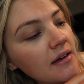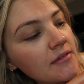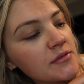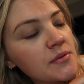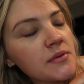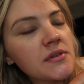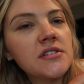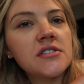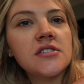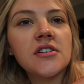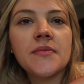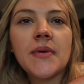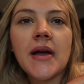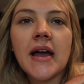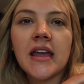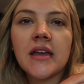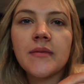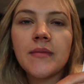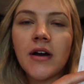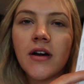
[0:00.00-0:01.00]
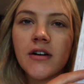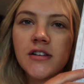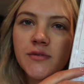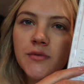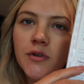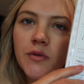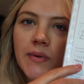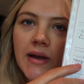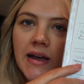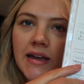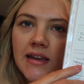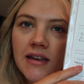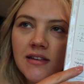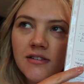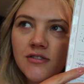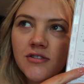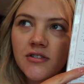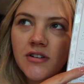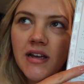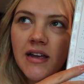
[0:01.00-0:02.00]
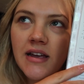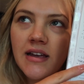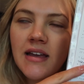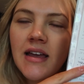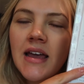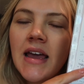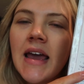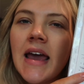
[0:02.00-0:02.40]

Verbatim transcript: I was supposed to start packing my hospital bag yesterday